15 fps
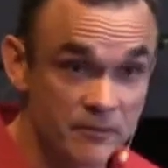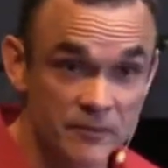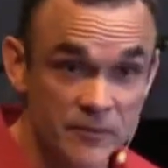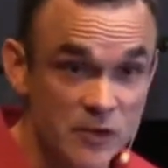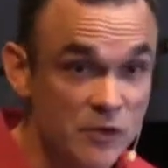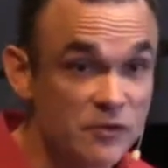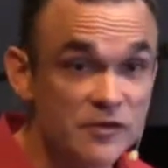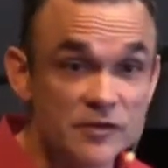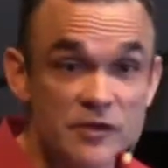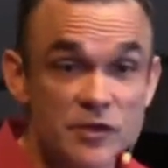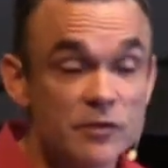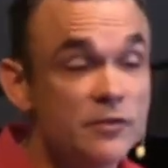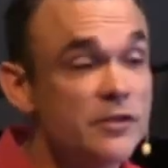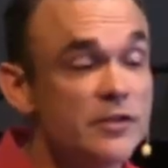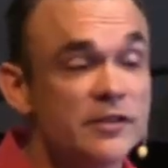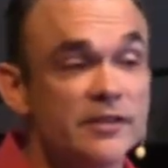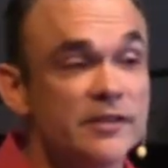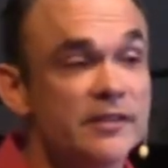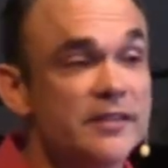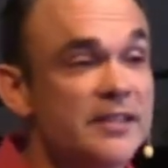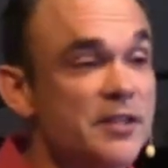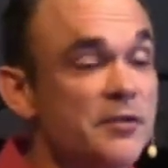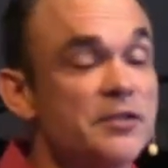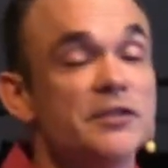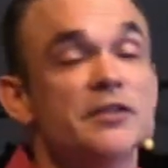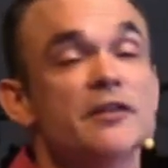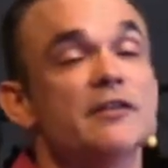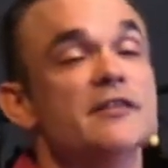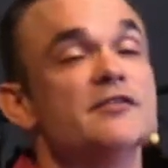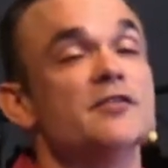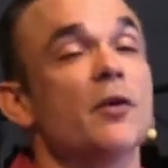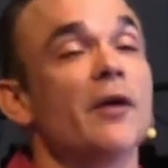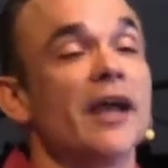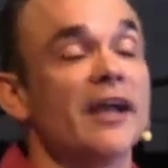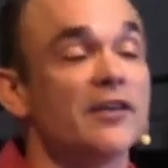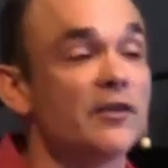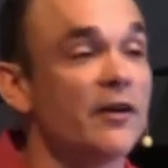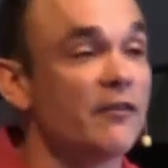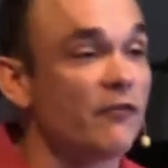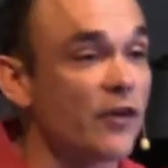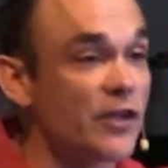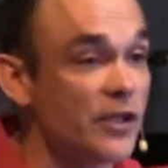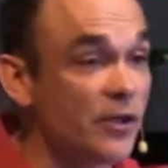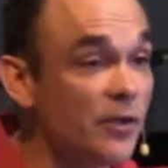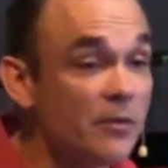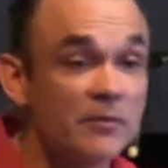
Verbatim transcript: You, you you, there is no, there, for you,